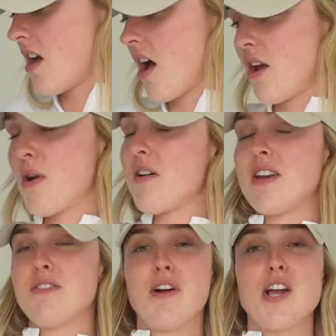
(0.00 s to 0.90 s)
I don't have
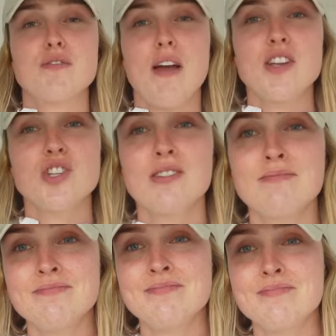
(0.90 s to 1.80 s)
any fresh veg
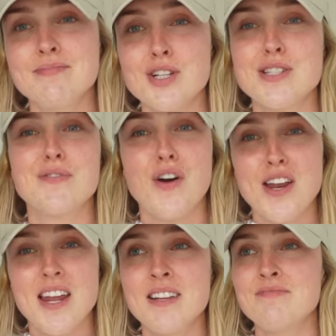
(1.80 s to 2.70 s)
because it's
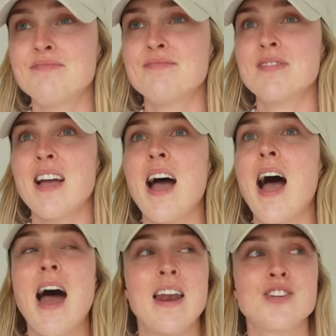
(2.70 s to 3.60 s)
Friday
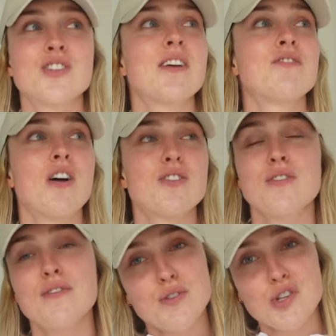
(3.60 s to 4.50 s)
and I just have not done
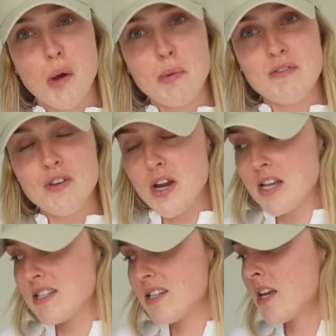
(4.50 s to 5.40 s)
a food shop in a few
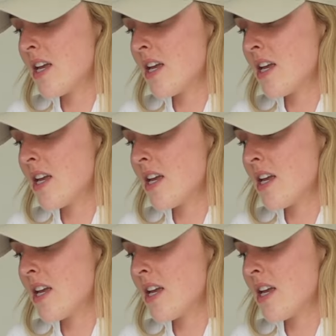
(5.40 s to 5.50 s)
days.